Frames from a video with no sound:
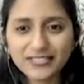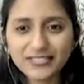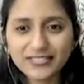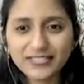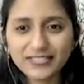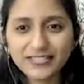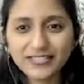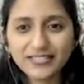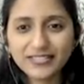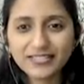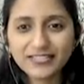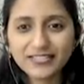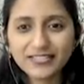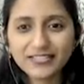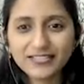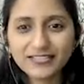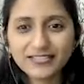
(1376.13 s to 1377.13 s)

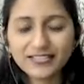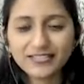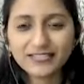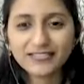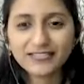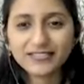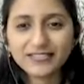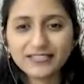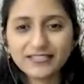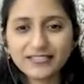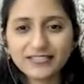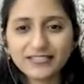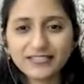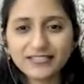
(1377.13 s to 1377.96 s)
[no speech]